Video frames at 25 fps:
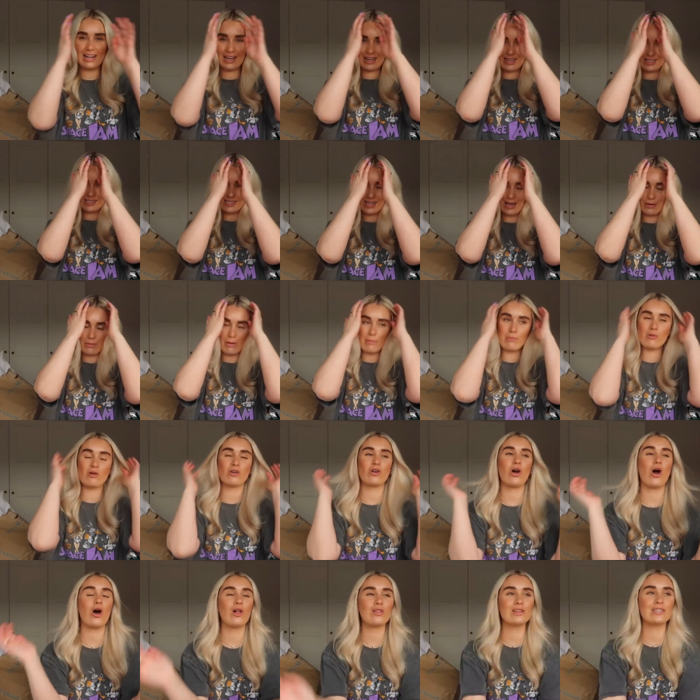like I say, when we're
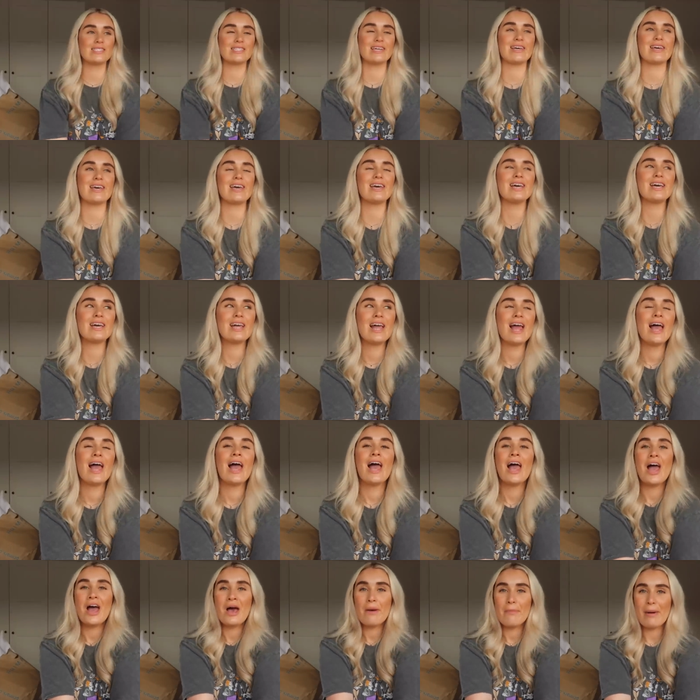on holiday.
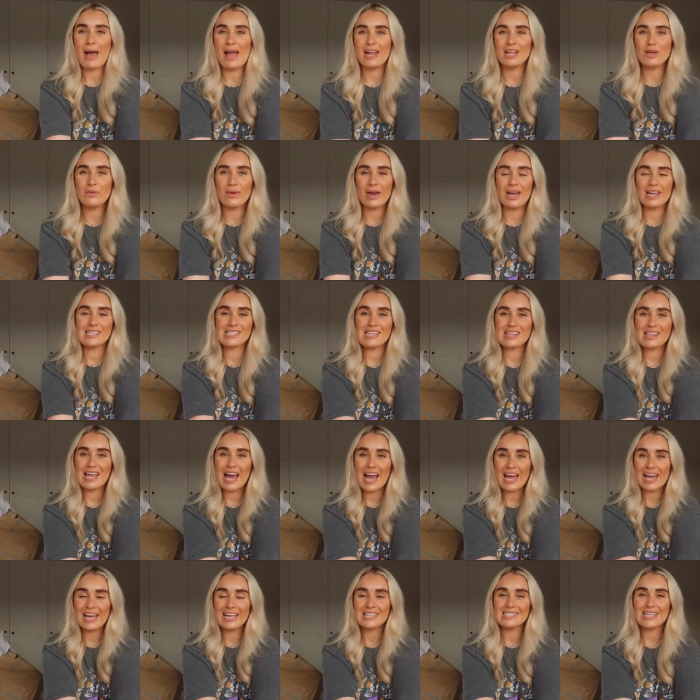But anyways,
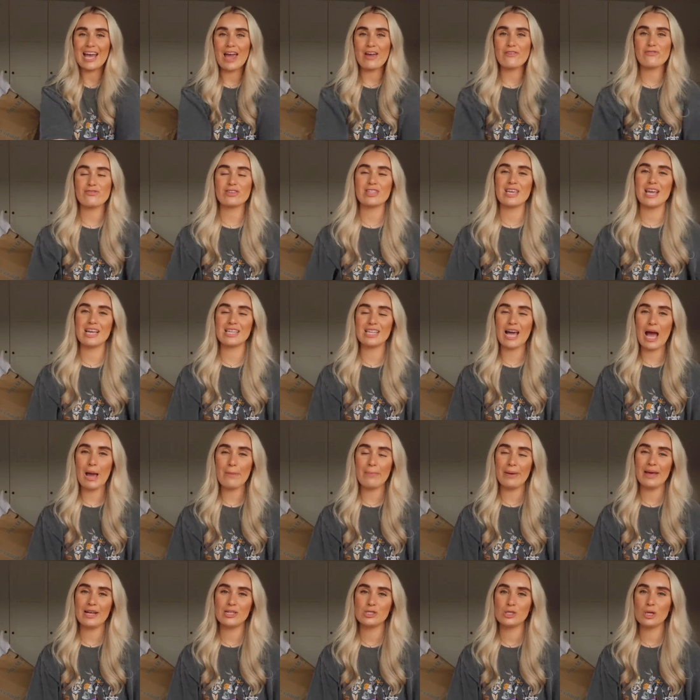that is everything that
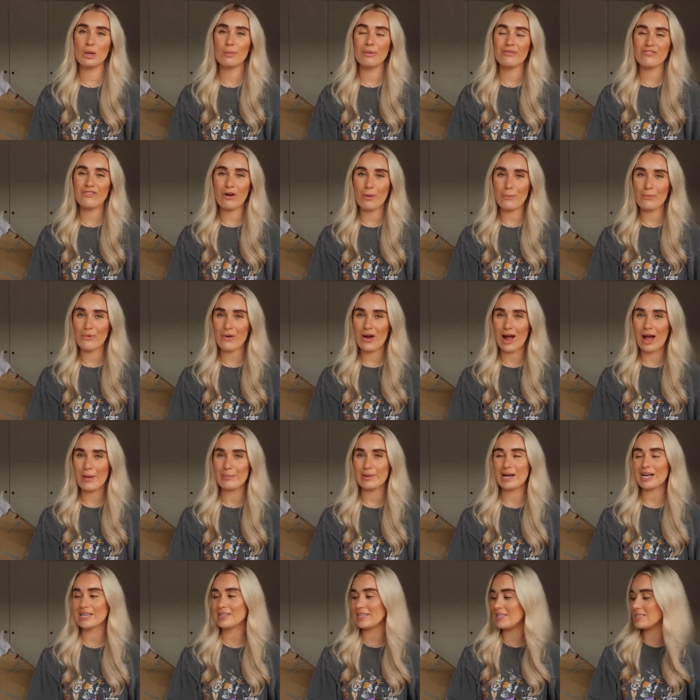I picked up from
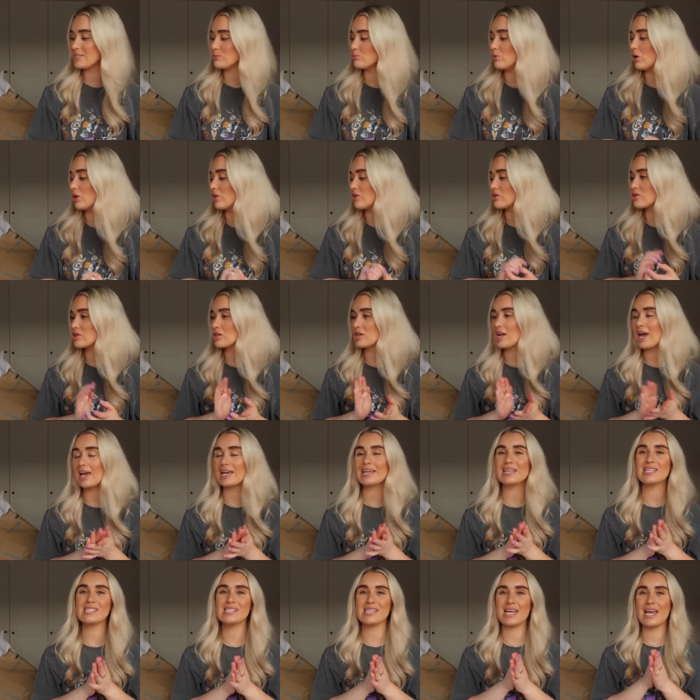Primark this month.
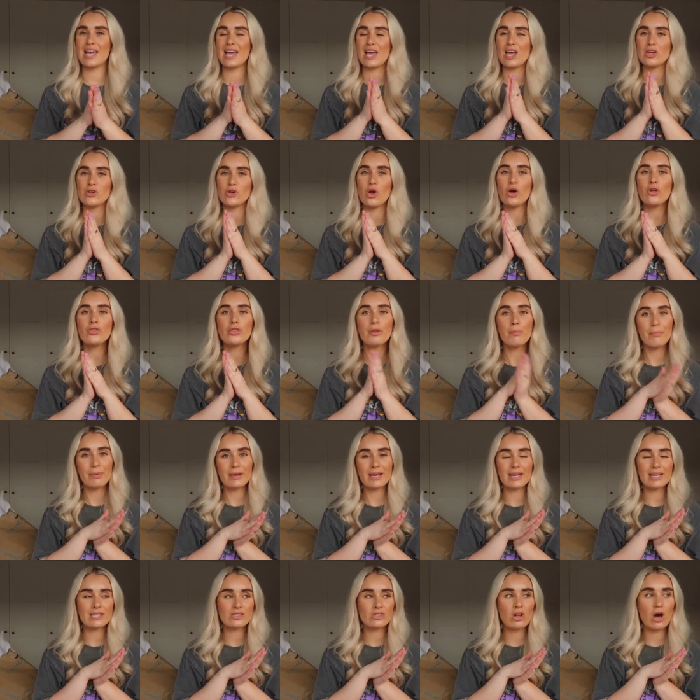Like I say, not the
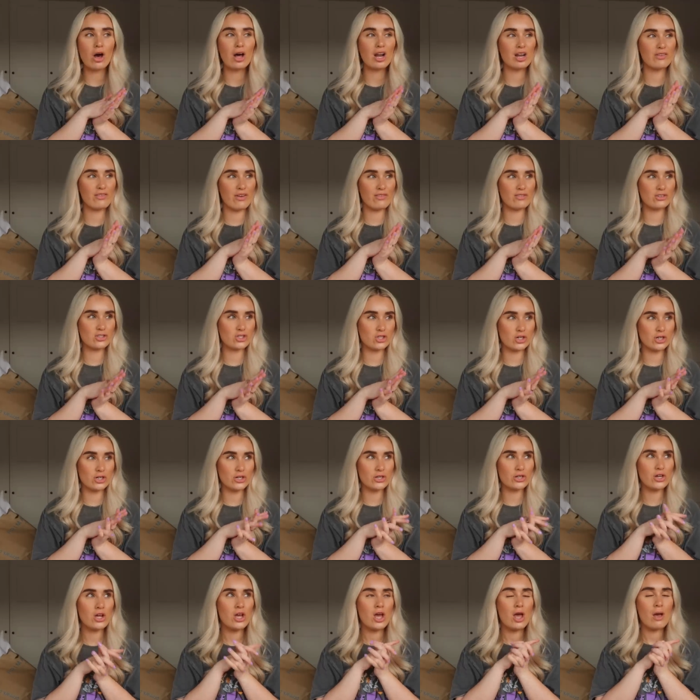biggest haul I've ever
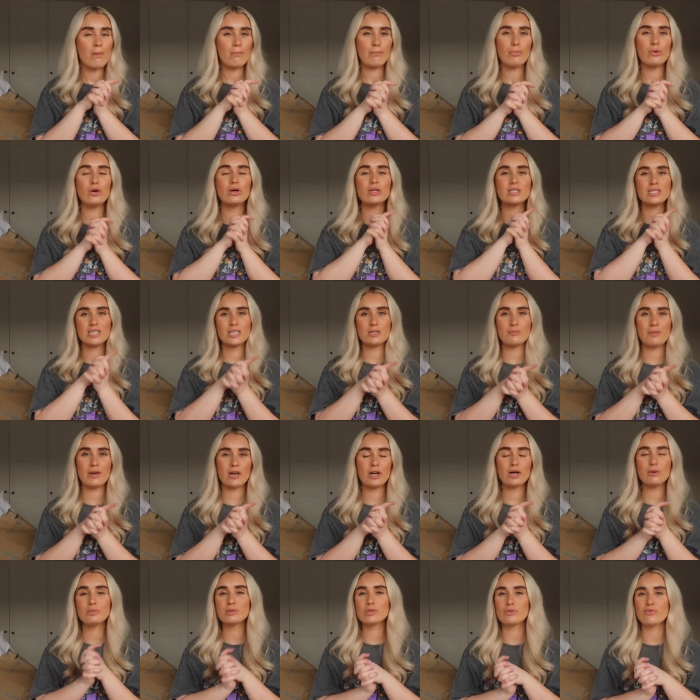done, but did
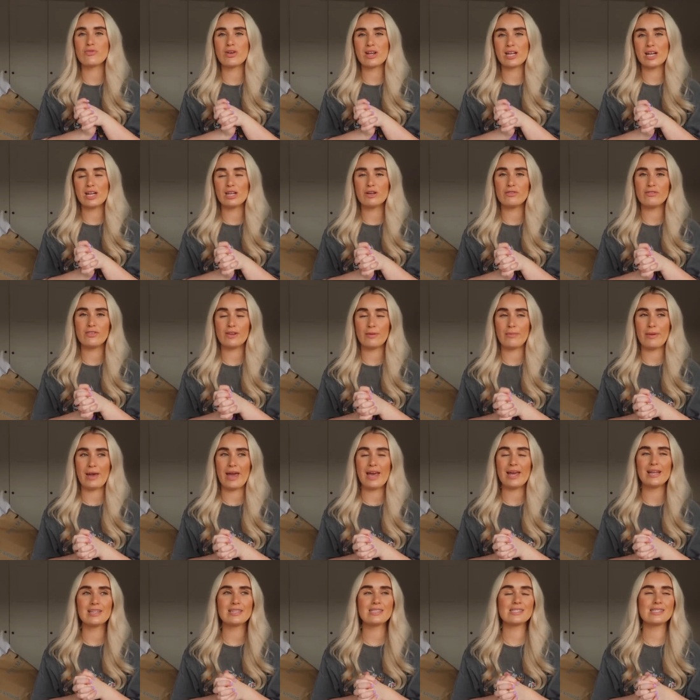pick up some really lovely
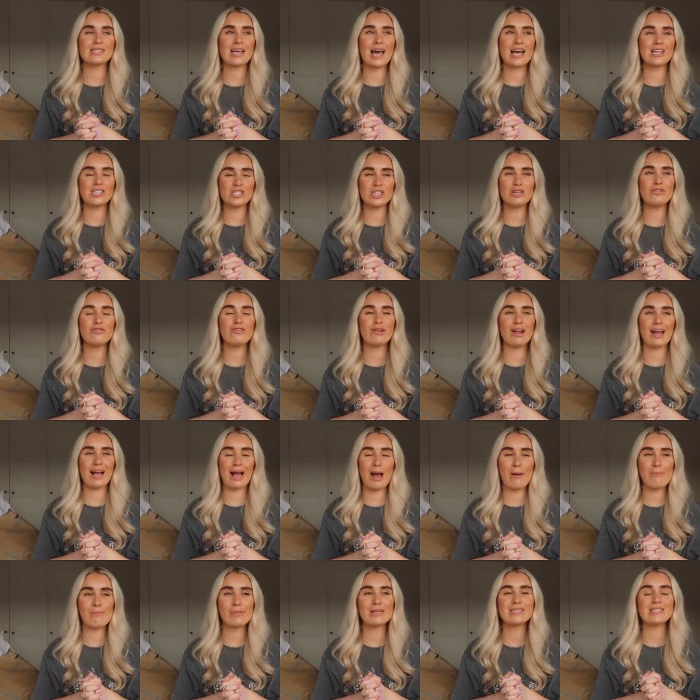bits. I do feel
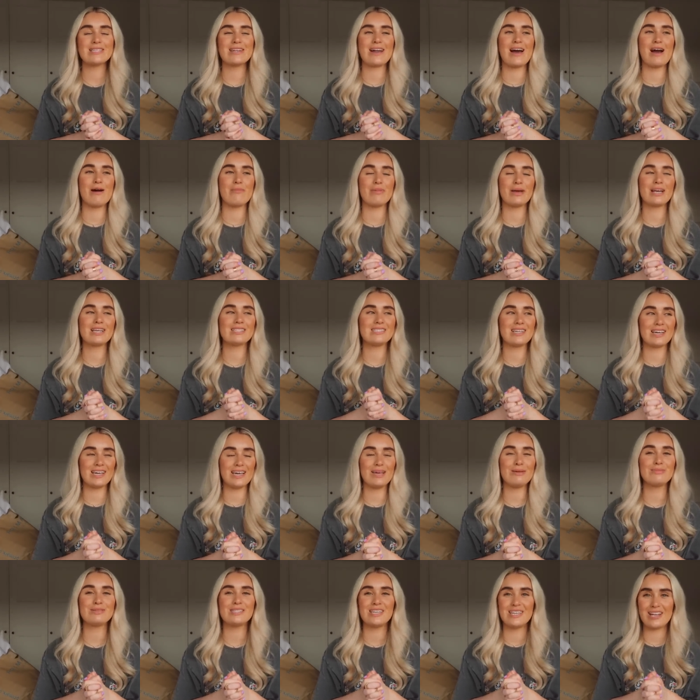like I'm missing out because I
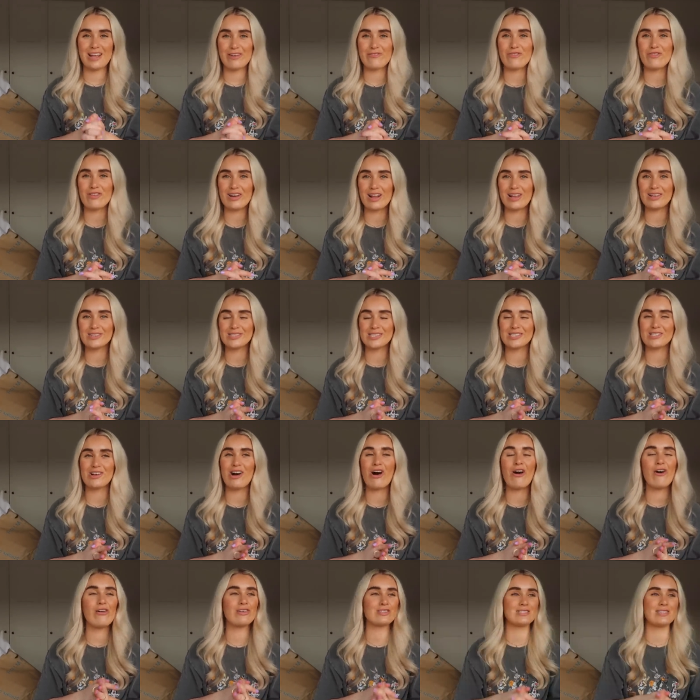keep seeing everyone else's
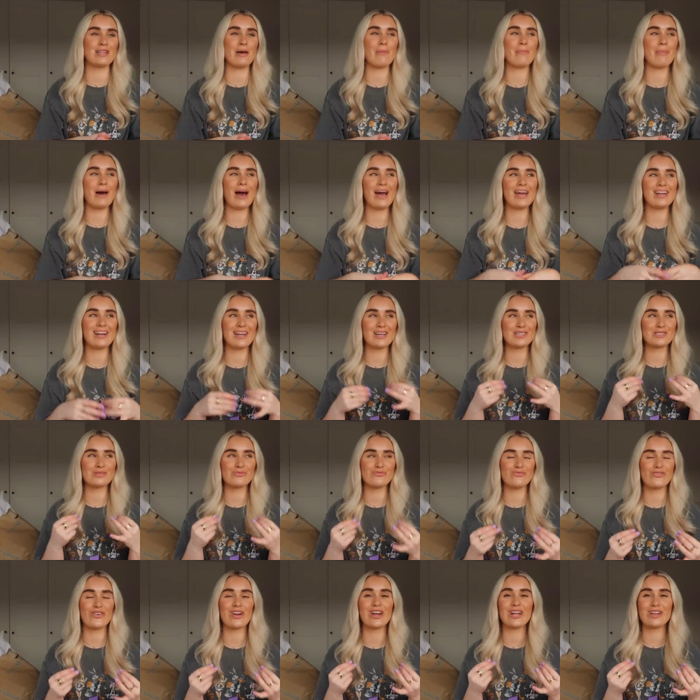hauls and they're buying like
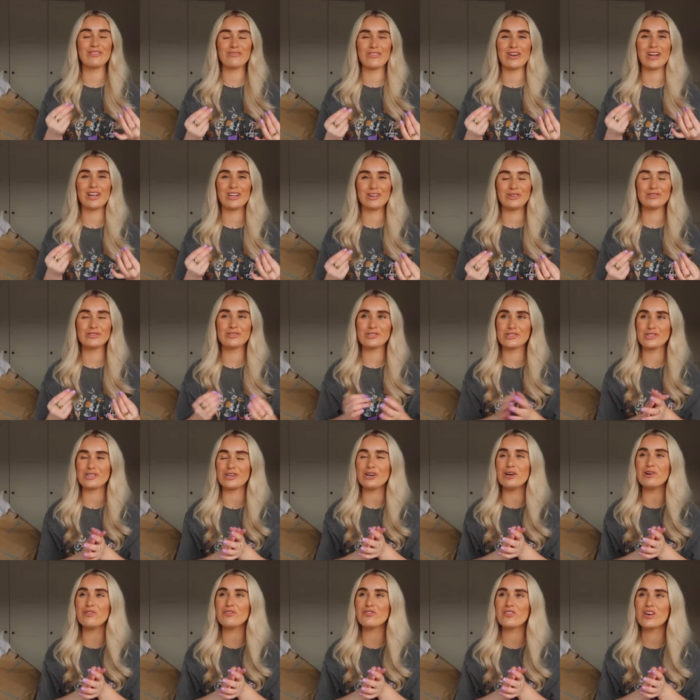some really, really good
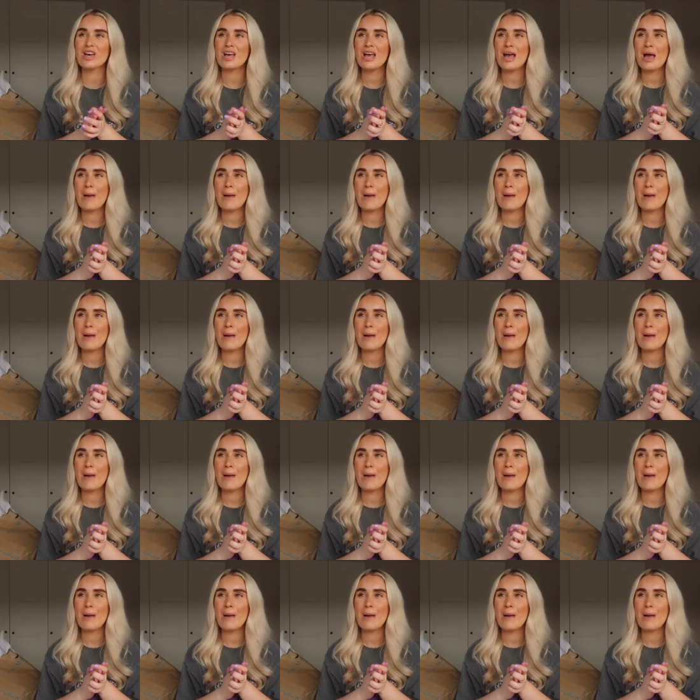stuff